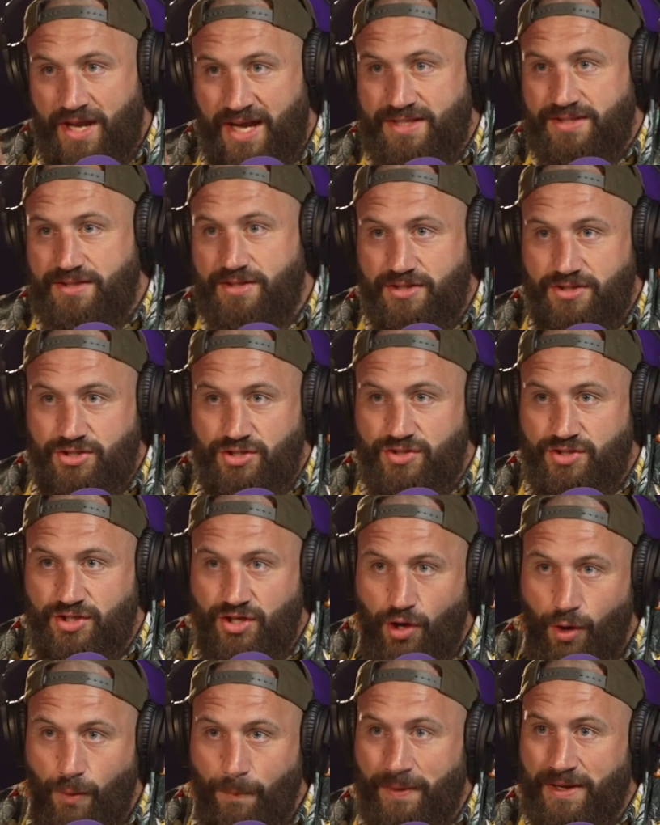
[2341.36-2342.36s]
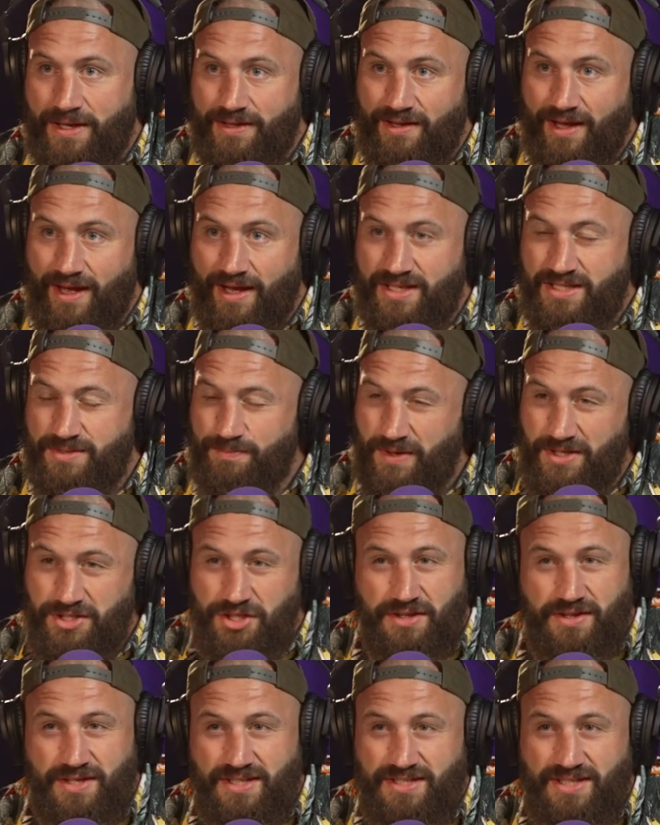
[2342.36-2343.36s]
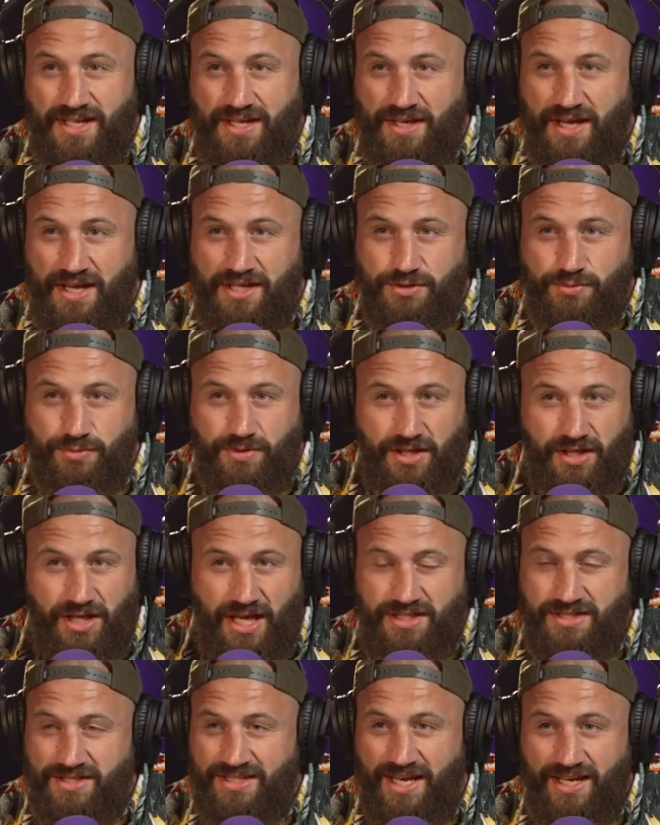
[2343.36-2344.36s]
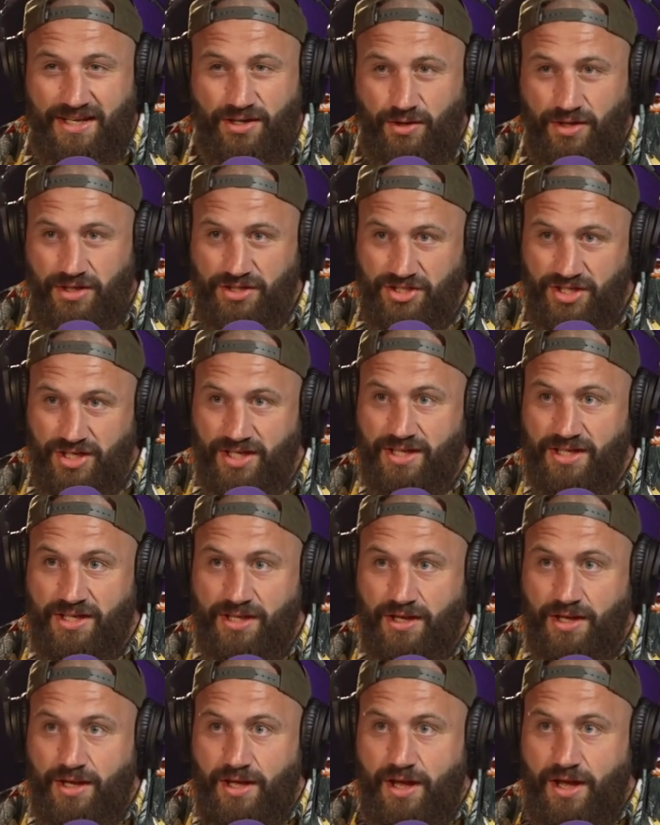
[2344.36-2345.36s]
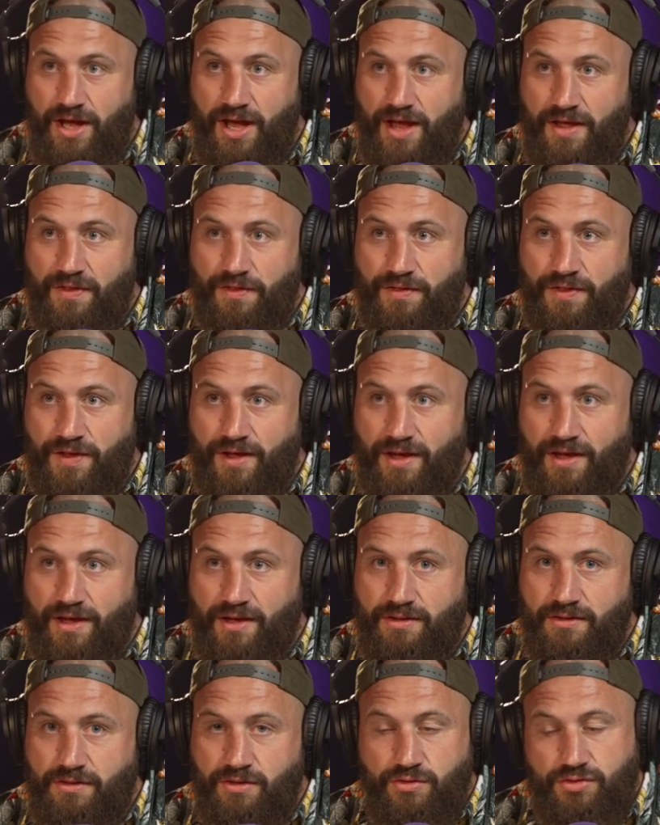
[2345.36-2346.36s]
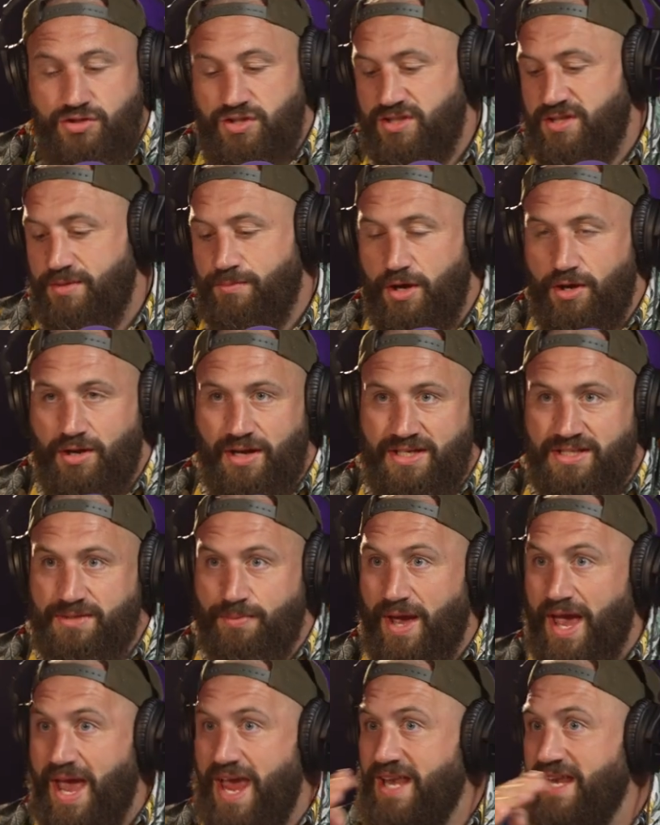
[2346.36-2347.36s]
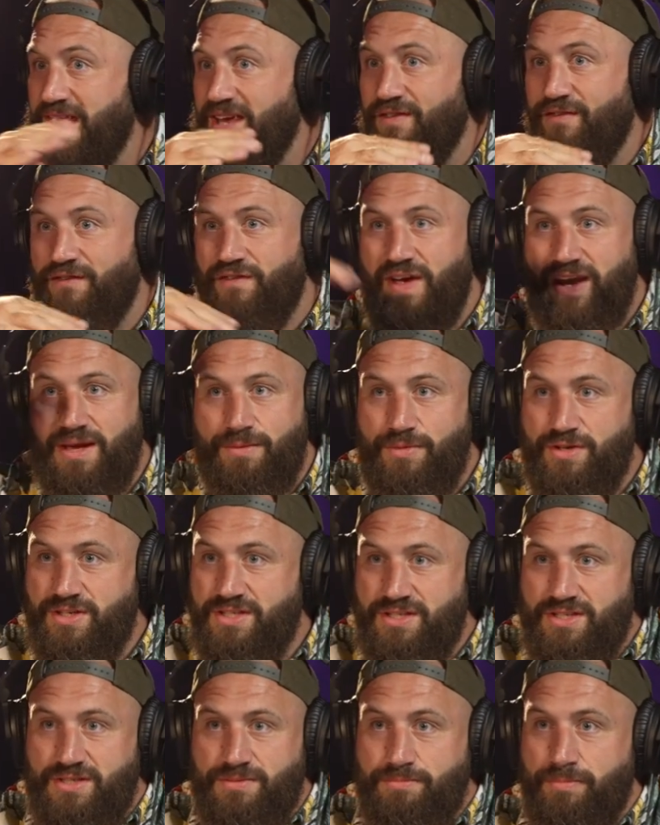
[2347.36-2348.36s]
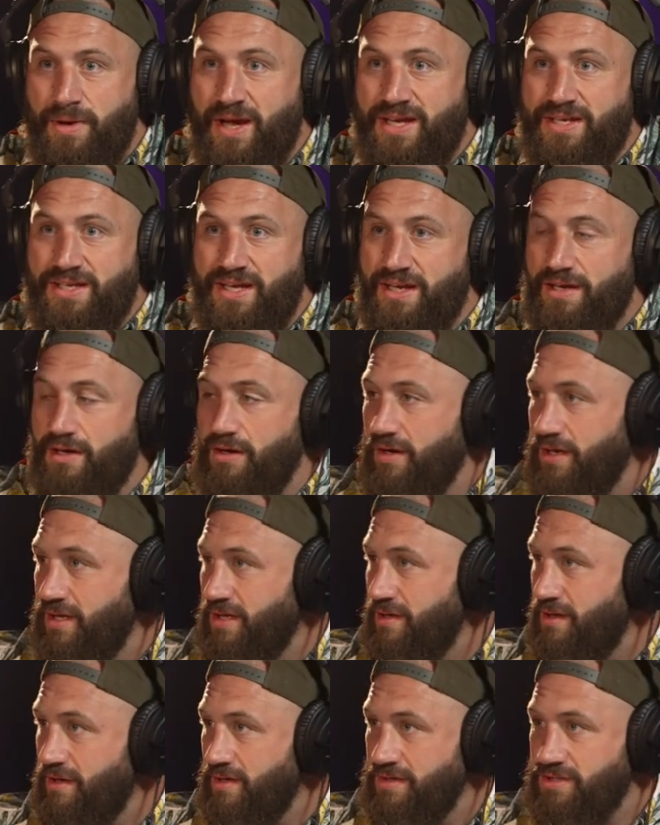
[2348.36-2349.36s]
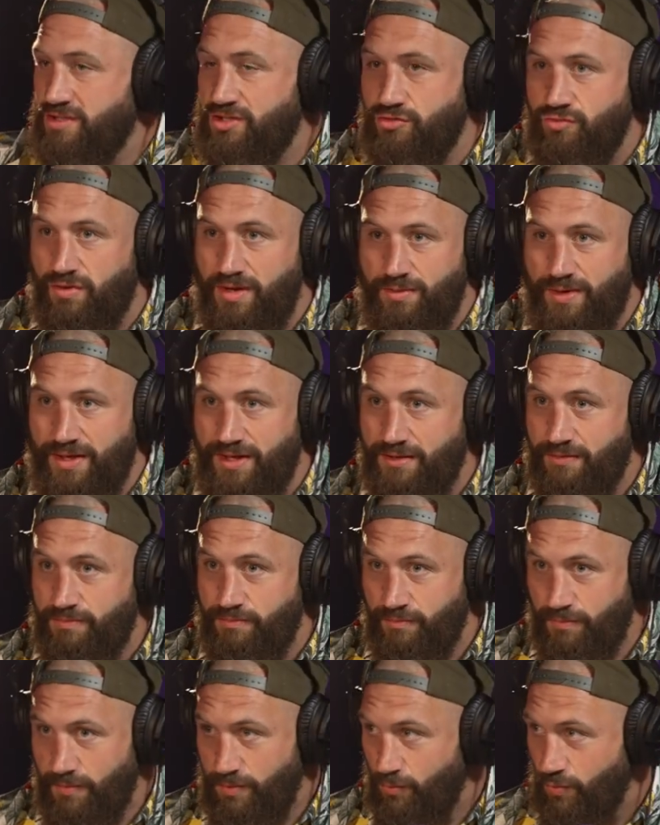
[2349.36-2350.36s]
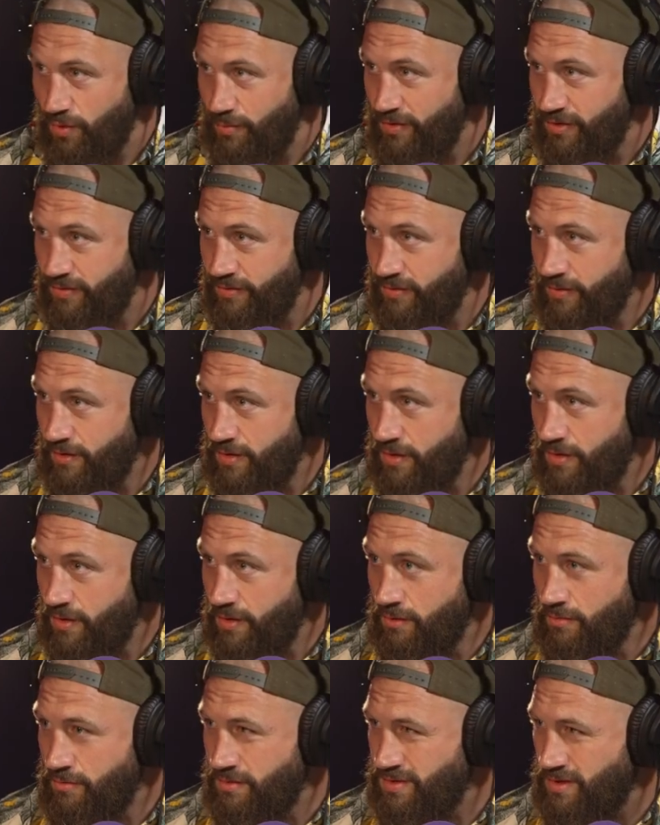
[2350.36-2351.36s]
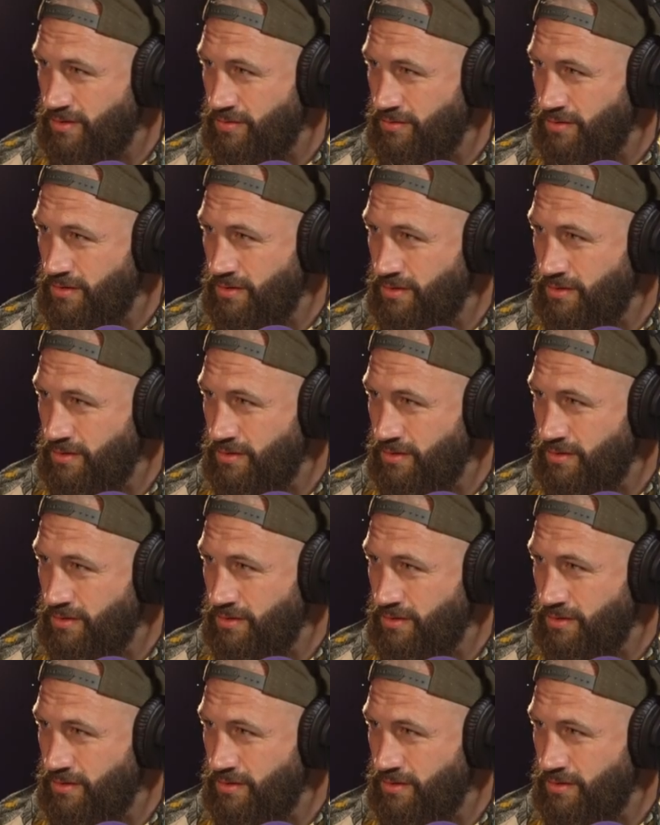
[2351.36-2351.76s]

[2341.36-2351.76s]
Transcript: hasn't just copied that, especially this day and age with the technology that not just the Mona Lisa, but any famous painting like the Screaming Woman, what's it called?